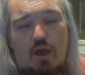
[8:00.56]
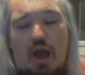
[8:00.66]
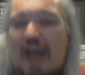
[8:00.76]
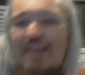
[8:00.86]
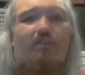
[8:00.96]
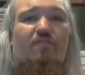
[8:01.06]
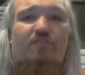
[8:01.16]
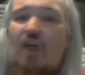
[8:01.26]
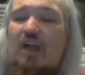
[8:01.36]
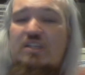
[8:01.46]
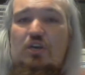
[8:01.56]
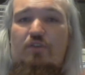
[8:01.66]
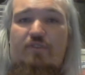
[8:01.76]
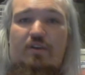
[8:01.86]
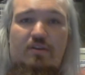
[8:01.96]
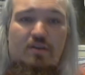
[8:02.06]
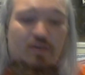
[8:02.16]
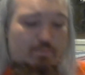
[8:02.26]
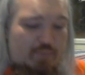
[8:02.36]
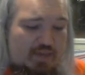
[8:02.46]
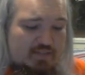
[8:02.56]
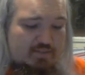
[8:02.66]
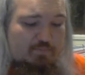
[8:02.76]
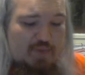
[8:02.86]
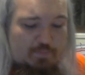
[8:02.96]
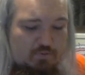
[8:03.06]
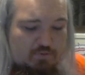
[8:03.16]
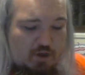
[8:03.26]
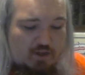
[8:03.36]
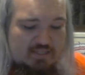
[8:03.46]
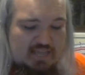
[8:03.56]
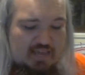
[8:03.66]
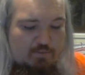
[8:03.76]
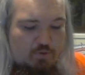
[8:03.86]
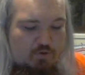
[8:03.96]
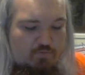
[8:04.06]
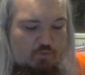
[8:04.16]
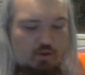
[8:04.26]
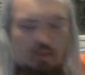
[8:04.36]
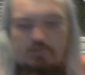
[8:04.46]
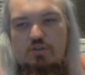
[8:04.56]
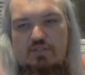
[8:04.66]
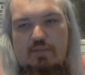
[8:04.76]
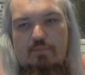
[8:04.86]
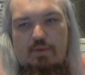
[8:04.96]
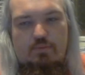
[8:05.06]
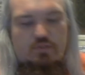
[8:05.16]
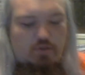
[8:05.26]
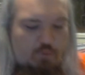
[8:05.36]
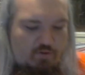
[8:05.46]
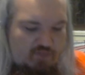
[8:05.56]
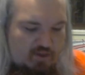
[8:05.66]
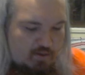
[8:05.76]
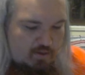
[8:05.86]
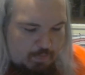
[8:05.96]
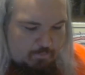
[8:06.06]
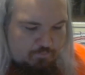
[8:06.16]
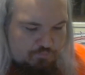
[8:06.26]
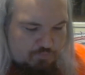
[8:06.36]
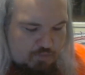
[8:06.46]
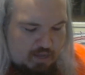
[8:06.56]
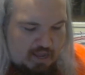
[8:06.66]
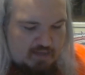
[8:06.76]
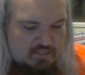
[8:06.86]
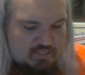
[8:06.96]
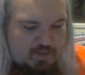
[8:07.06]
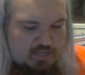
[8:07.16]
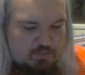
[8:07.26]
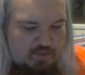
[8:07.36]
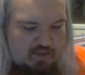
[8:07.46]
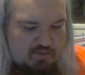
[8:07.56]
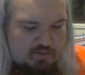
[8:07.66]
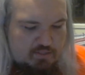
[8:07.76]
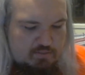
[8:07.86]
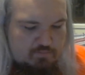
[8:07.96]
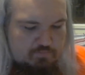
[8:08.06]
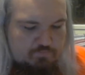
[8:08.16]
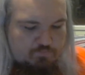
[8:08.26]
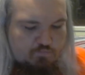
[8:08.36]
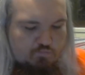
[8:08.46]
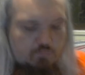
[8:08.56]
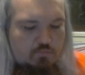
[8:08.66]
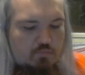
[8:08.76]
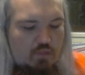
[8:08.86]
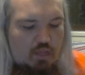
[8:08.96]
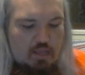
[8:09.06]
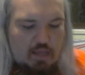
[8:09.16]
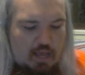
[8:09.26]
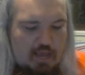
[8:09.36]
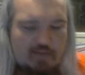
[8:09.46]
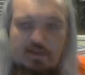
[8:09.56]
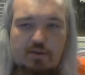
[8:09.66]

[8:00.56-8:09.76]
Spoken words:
I got fucked over because of people not seeing the movie. Well, I'm sure some people saw the movie. I had a speech about this. I'm